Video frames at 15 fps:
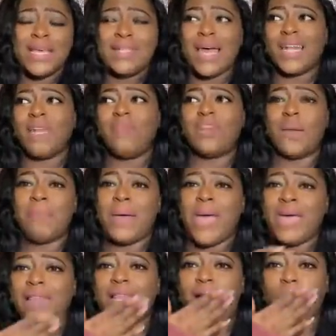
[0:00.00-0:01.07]
not even a
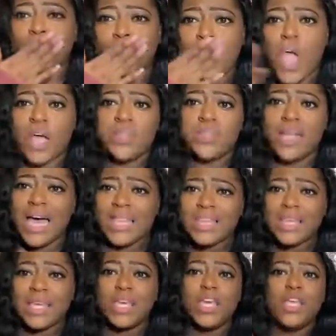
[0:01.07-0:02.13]
peck, like
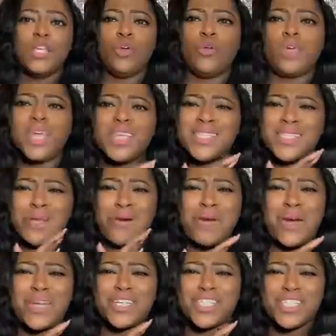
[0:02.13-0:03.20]
nothing. You kiss her
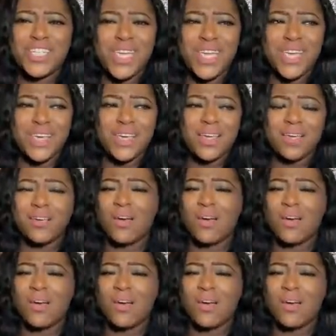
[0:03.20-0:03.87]
on her cheek?